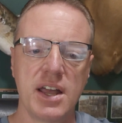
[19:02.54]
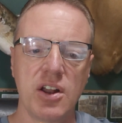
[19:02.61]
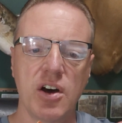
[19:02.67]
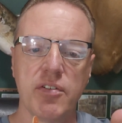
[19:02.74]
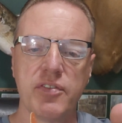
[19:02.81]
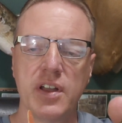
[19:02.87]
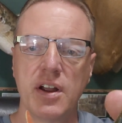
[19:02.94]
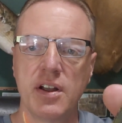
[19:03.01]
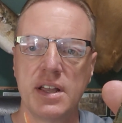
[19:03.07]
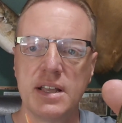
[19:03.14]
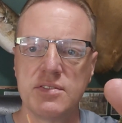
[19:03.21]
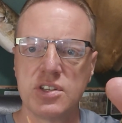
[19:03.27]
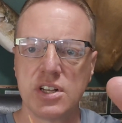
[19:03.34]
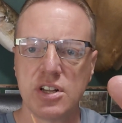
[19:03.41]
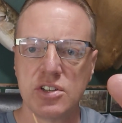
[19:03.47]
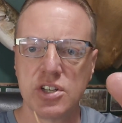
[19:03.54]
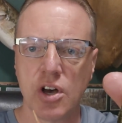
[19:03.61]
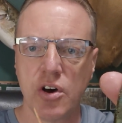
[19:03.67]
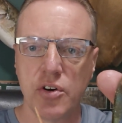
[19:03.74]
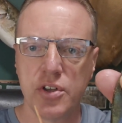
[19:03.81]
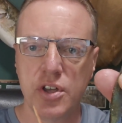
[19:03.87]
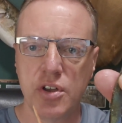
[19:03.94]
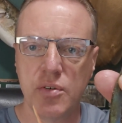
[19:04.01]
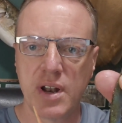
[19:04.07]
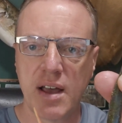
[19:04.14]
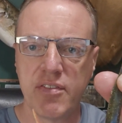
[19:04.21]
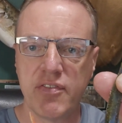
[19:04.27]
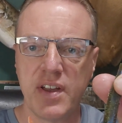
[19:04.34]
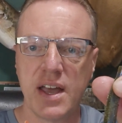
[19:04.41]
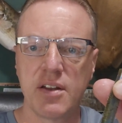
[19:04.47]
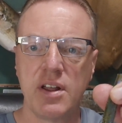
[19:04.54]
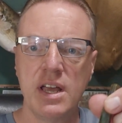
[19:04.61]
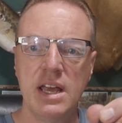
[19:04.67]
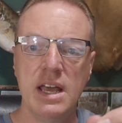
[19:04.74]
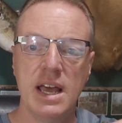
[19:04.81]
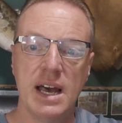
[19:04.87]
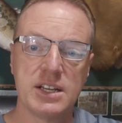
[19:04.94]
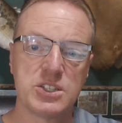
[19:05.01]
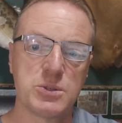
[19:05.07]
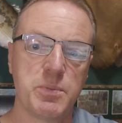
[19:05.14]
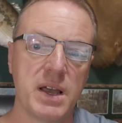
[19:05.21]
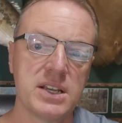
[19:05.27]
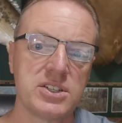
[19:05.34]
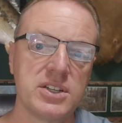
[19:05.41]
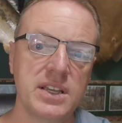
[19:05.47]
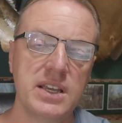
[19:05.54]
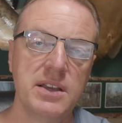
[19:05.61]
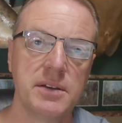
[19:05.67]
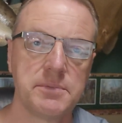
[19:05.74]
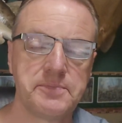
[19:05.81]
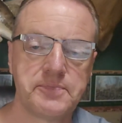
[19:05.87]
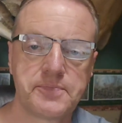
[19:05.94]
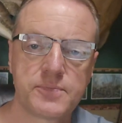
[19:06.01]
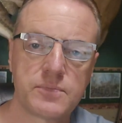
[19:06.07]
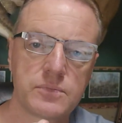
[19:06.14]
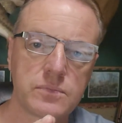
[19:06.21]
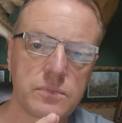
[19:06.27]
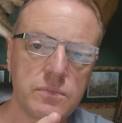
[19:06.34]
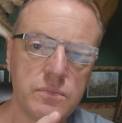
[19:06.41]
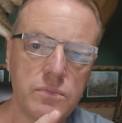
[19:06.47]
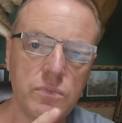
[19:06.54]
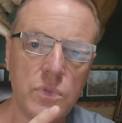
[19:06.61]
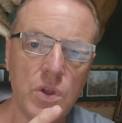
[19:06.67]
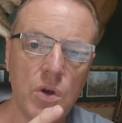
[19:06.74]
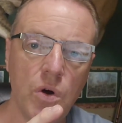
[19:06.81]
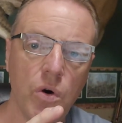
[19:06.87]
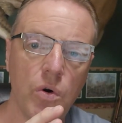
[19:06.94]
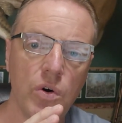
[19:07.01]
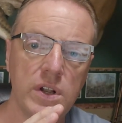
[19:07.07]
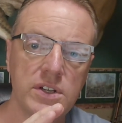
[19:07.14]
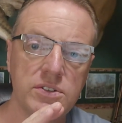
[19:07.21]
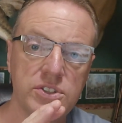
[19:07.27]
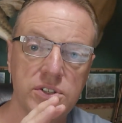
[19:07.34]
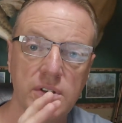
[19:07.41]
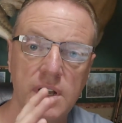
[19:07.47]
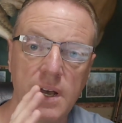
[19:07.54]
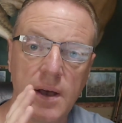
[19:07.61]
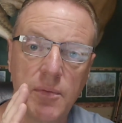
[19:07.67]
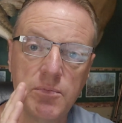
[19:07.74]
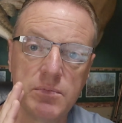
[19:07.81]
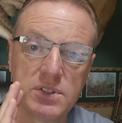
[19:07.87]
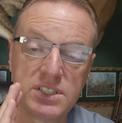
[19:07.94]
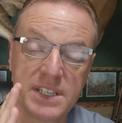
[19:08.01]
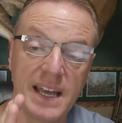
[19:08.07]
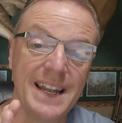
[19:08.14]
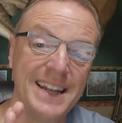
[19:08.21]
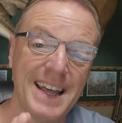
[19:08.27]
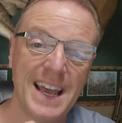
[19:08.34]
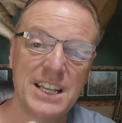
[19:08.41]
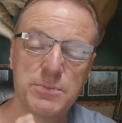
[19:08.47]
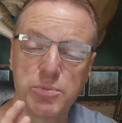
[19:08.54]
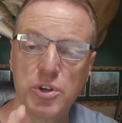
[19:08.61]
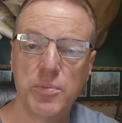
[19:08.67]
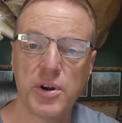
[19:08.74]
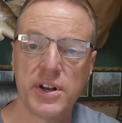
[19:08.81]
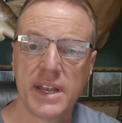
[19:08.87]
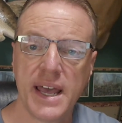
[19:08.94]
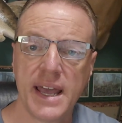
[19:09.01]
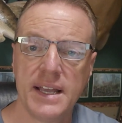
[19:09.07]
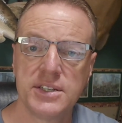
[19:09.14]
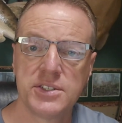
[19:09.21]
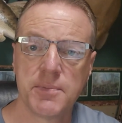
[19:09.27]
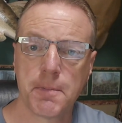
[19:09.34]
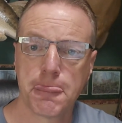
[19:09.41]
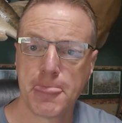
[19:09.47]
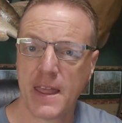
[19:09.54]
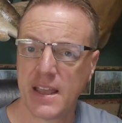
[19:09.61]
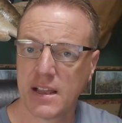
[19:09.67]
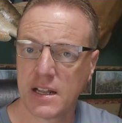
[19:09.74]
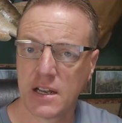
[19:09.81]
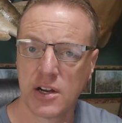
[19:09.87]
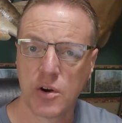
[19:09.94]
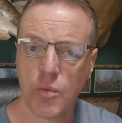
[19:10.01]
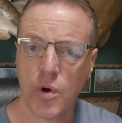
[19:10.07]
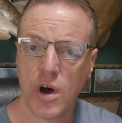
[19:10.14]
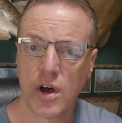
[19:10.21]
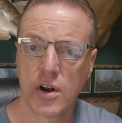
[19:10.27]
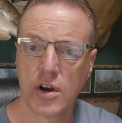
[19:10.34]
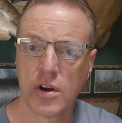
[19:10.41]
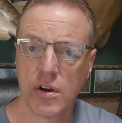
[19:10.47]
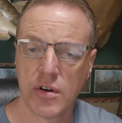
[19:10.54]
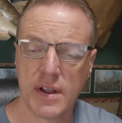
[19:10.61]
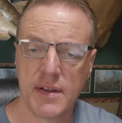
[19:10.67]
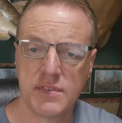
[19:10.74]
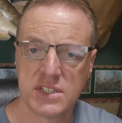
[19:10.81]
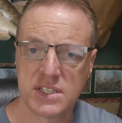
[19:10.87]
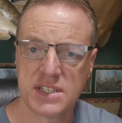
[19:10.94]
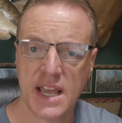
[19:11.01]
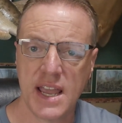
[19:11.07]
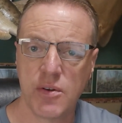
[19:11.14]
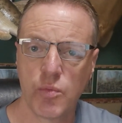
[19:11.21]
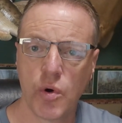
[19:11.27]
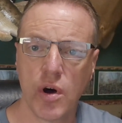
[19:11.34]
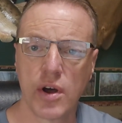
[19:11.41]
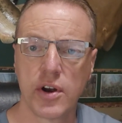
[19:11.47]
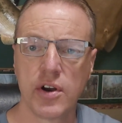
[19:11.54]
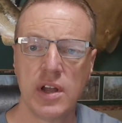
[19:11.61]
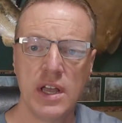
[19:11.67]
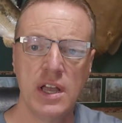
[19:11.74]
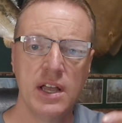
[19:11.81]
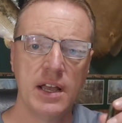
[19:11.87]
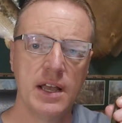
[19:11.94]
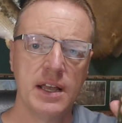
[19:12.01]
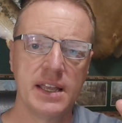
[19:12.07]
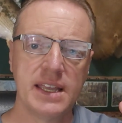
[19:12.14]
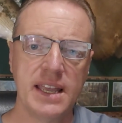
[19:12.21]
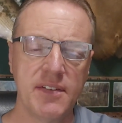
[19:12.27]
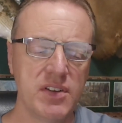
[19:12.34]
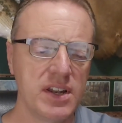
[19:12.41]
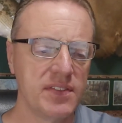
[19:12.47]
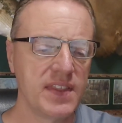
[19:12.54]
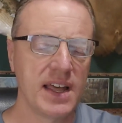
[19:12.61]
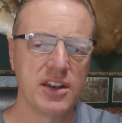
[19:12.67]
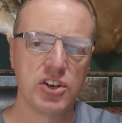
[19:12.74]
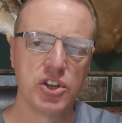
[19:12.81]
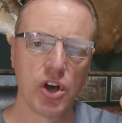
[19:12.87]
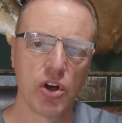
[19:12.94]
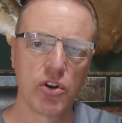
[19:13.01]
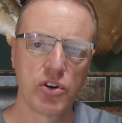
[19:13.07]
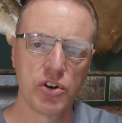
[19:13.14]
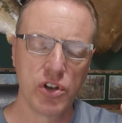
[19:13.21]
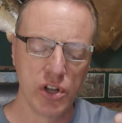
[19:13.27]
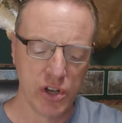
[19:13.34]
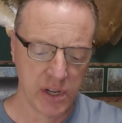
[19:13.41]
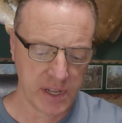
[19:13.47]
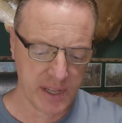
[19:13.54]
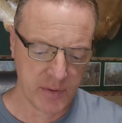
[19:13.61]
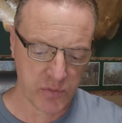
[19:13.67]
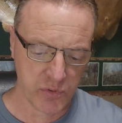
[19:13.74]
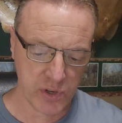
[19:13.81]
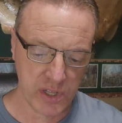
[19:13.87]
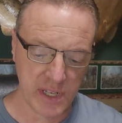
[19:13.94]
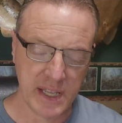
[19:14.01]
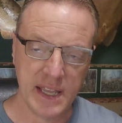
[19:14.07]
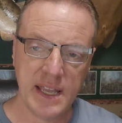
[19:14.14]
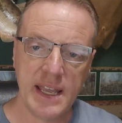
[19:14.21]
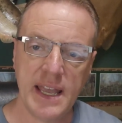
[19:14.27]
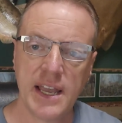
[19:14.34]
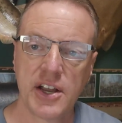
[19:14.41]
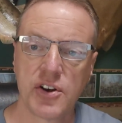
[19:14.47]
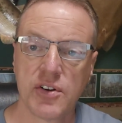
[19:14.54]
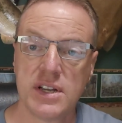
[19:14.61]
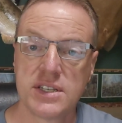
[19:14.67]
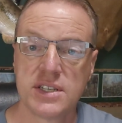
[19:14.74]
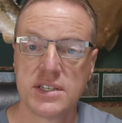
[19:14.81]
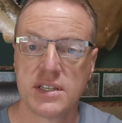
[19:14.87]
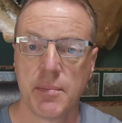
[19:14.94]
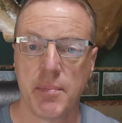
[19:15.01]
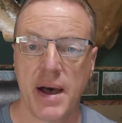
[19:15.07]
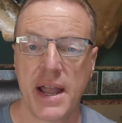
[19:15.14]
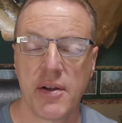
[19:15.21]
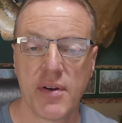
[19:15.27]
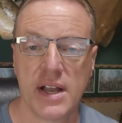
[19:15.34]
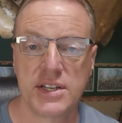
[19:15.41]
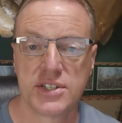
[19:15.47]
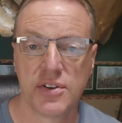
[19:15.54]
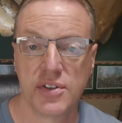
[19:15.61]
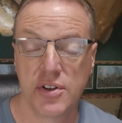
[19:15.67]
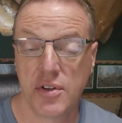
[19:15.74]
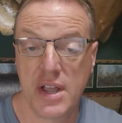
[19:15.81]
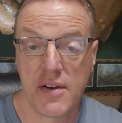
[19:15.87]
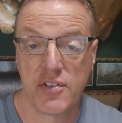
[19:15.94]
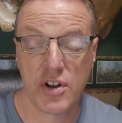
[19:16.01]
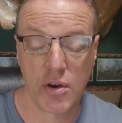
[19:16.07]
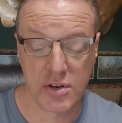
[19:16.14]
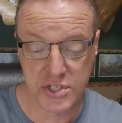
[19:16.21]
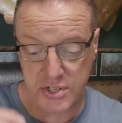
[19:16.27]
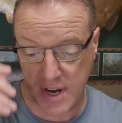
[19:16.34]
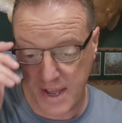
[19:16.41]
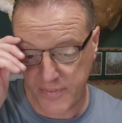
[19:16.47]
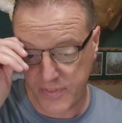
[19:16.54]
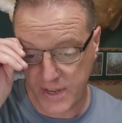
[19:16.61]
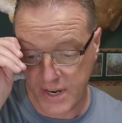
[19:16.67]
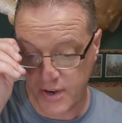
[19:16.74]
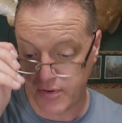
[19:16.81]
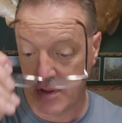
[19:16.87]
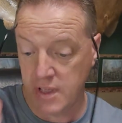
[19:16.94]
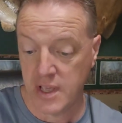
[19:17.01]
off there. It gives it a dull hue. And I found, especially on sunny days, bluebird days, clear water, or even stained water, giving it that duller look really increases the bite ratio. You know, you ever notice you're out there and